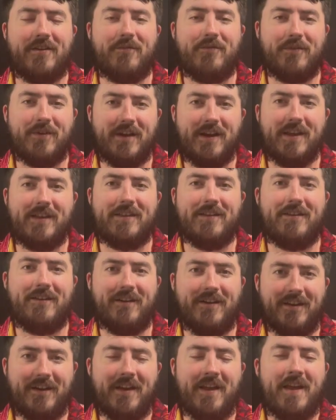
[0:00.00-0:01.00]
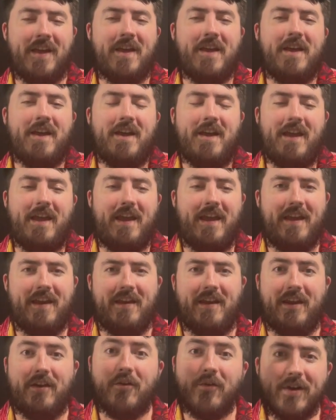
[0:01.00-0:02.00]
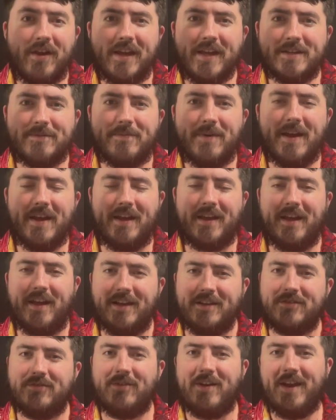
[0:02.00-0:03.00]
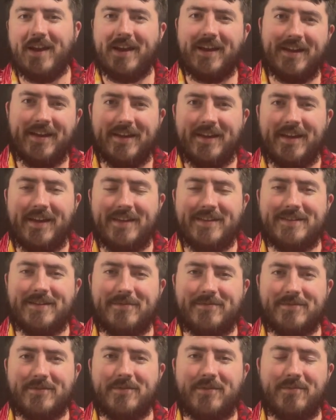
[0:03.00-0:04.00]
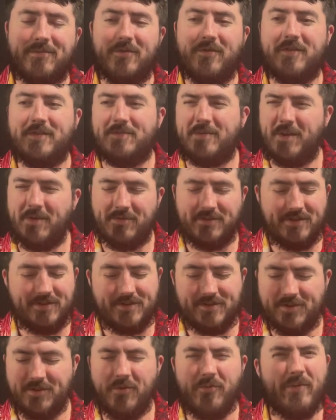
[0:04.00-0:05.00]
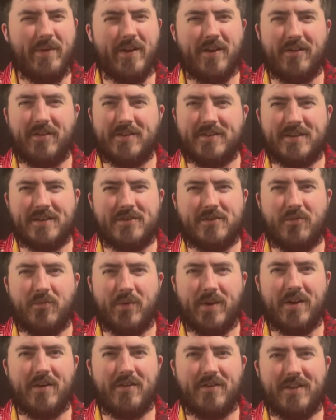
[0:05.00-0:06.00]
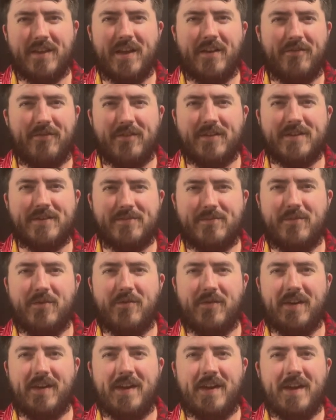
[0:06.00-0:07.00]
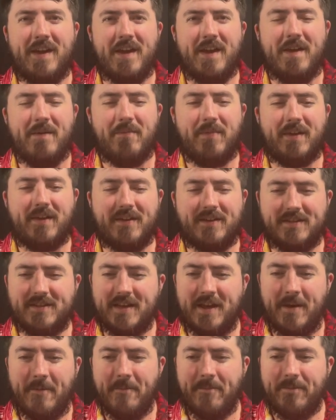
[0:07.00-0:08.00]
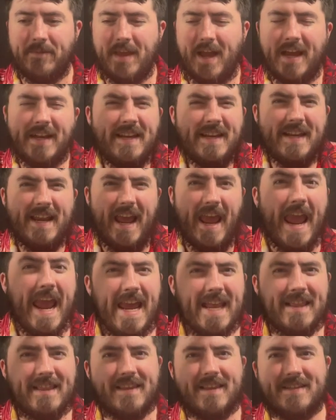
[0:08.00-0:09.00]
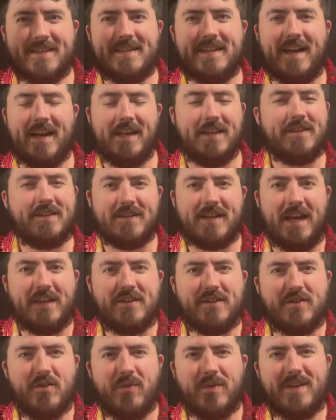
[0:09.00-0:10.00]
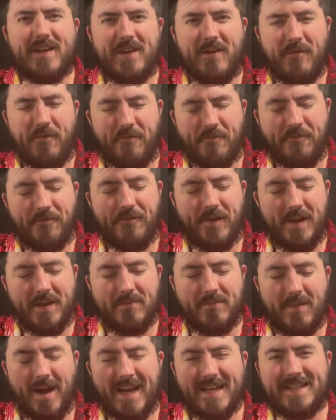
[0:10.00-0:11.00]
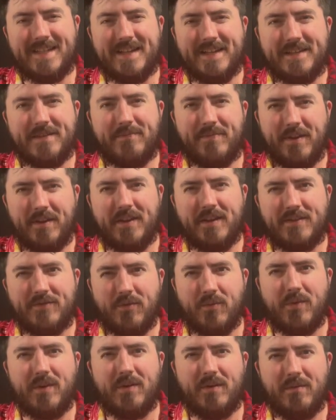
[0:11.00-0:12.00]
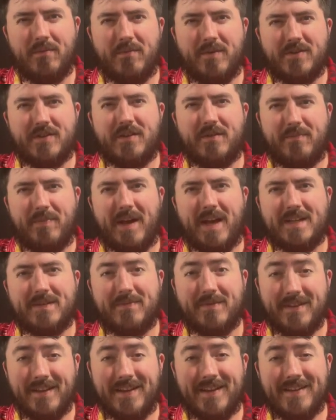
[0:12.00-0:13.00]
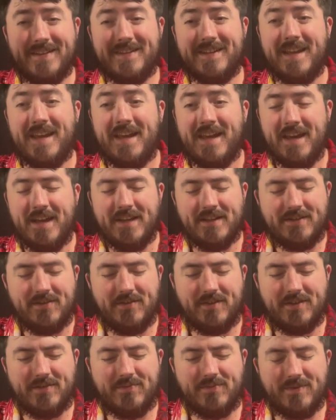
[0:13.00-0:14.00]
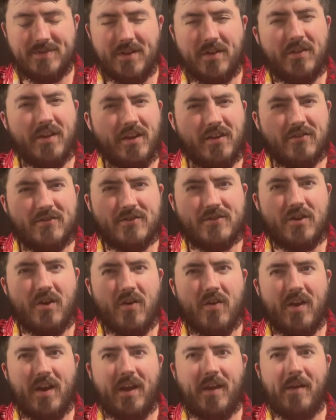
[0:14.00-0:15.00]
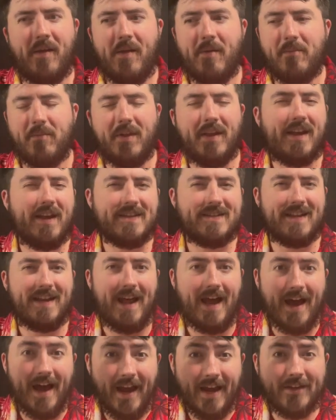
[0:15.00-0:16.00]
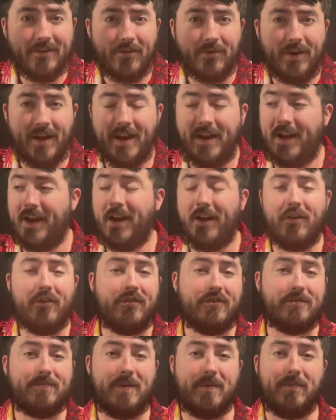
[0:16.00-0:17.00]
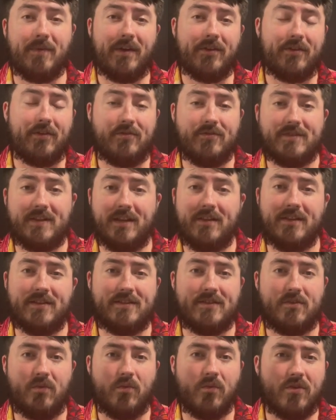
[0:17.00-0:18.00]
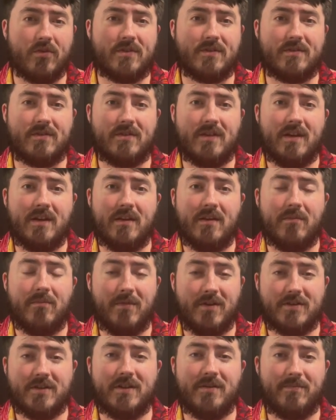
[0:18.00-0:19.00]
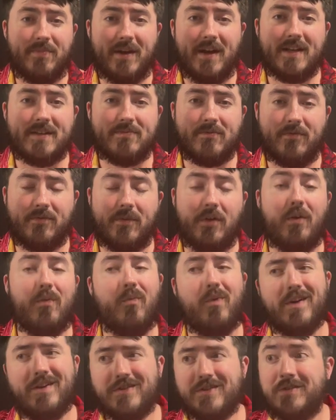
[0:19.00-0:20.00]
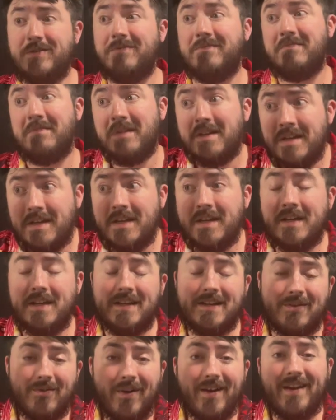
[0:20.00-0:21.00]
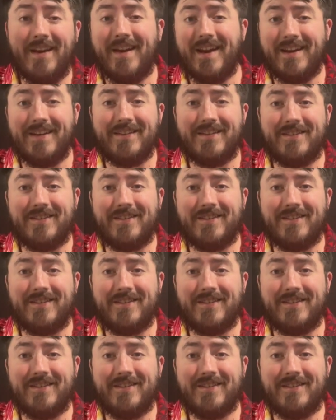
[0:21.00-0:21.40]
for Ethan Hunt. And I know he gets back on track in subsequent movies, but it was just so weird. It's such a weird thing for this movie, because I didn't hate the style. I just know it didn't fit my sensibilities for what Mission Impossible is. So this was a little jarring, but like I said, I don't hate it. I know there's people out there who say this is the worst Mission Impossible film, which, granted, I